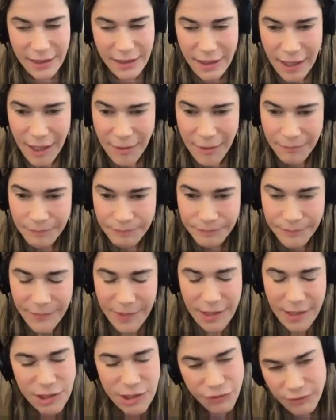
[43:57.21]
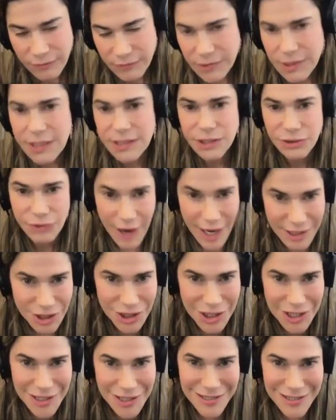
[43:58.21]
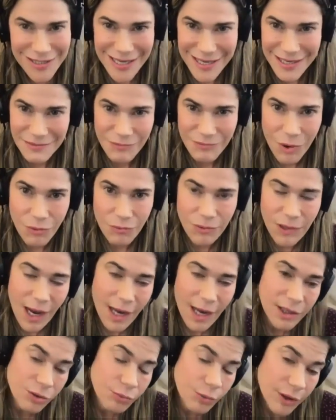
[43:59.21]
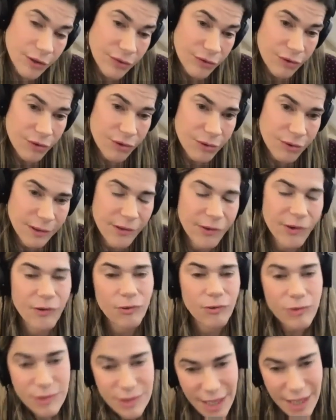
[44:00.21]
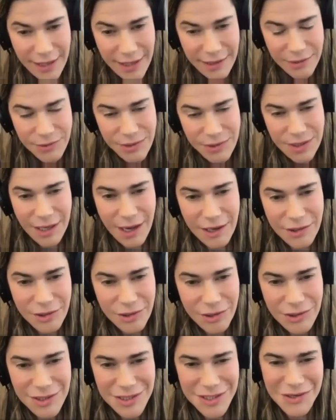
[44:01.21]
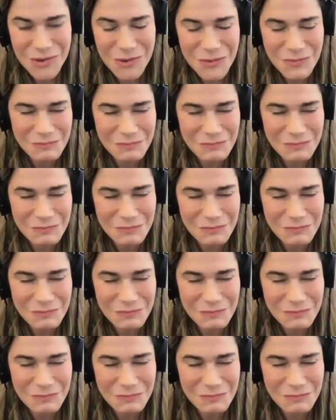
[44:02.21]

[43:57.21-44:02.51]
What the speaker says: that scratches and won't cuddle with her, and her old cat used to cuddle. So,